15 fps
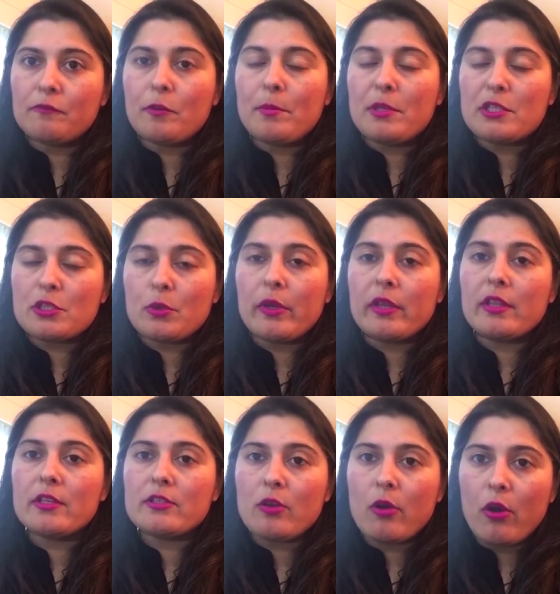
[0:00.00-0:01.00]
for bestowing
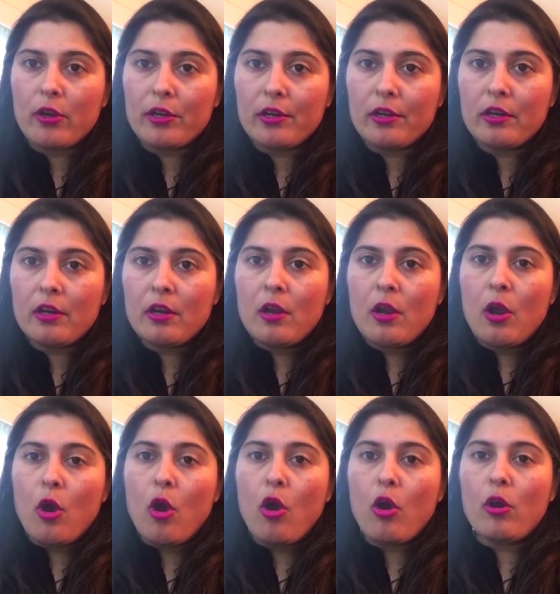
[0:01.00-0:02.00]
this honor
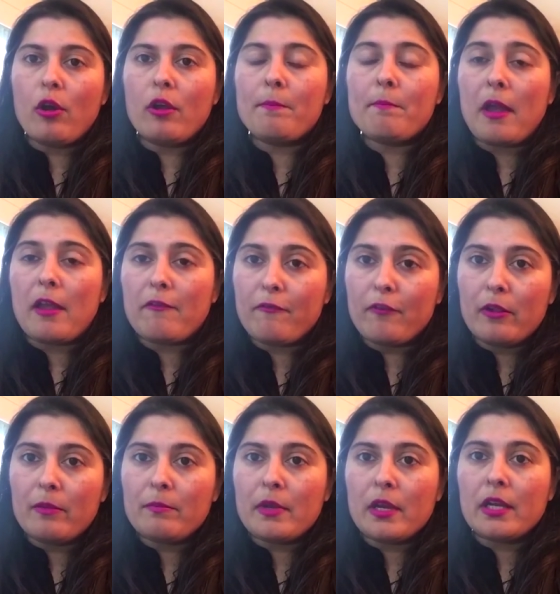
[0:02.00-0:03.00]
on my
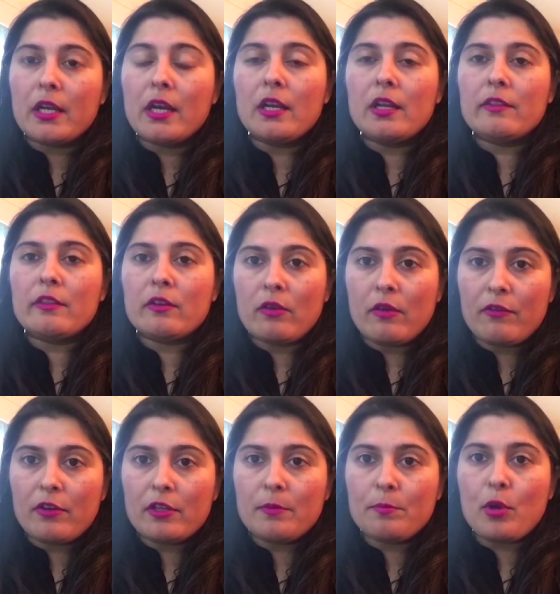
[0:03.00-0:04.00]
film, A Girl in the
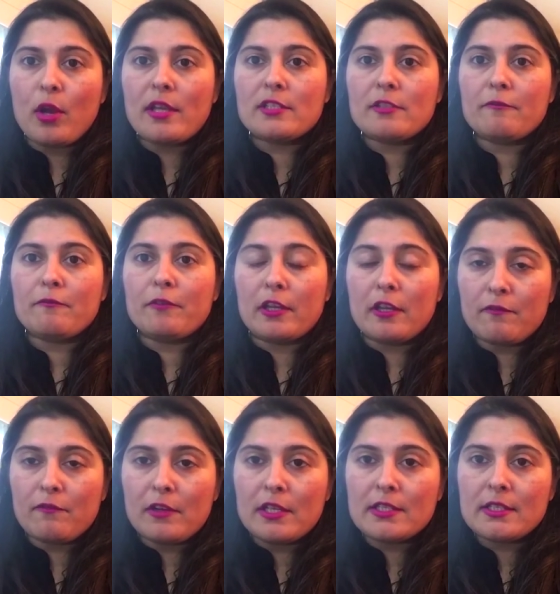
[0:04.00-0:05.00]
River, The Price of
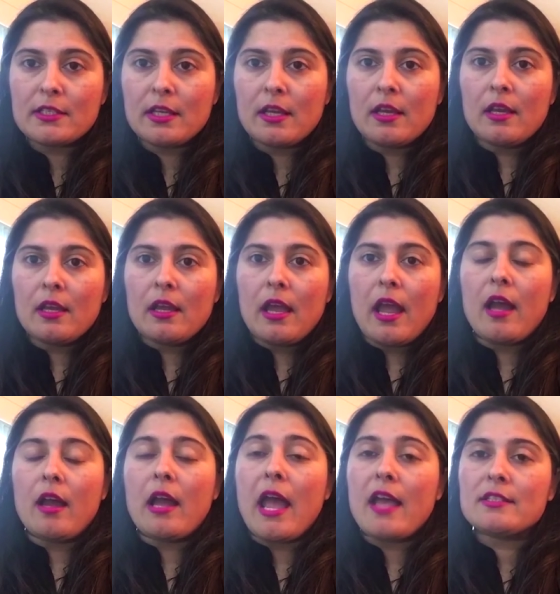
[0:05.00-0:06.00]
Forgiveness.
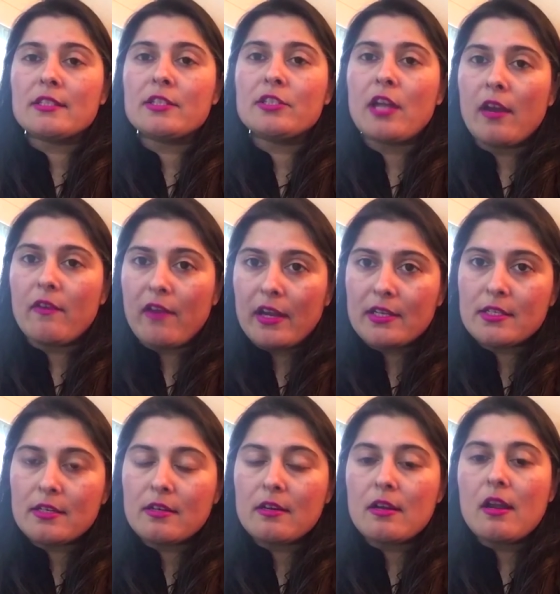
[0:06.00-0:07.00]
Uh, as the
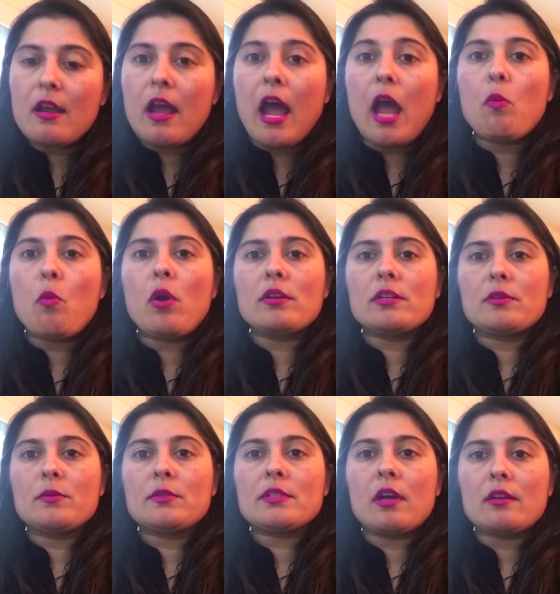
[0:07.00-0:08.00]
director, I wanted
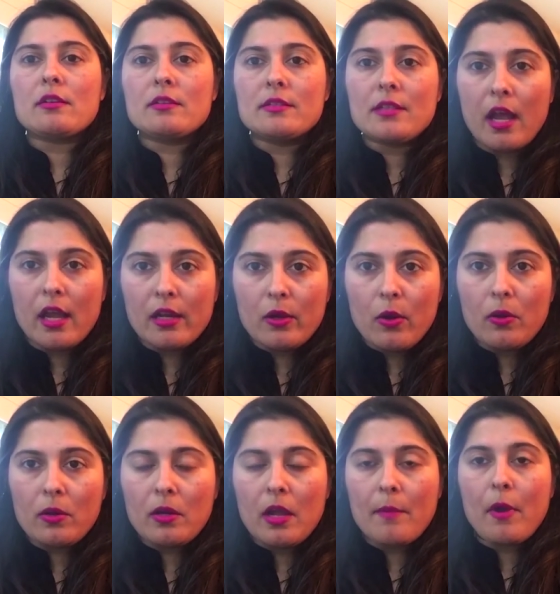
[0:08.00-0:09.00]
to start a
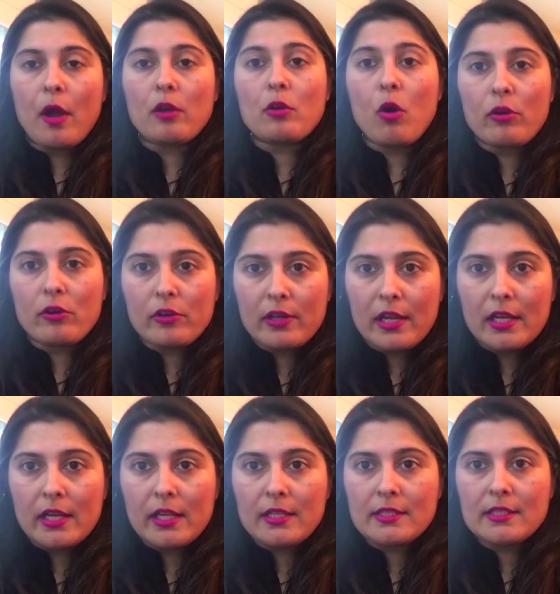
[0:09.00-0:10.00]
dialogue about honor
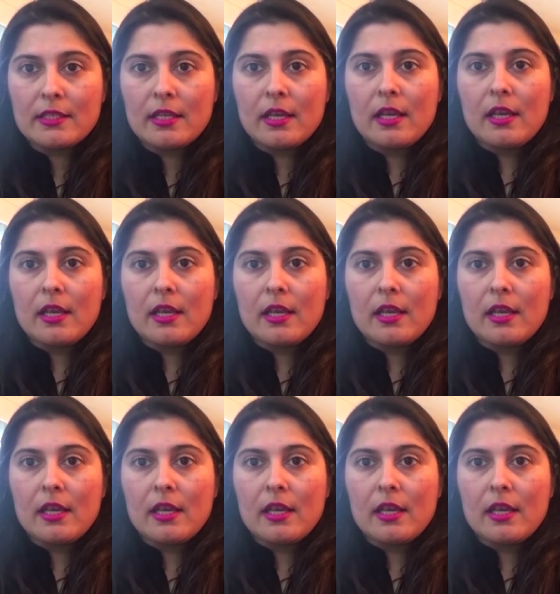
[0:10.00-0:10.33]
killings.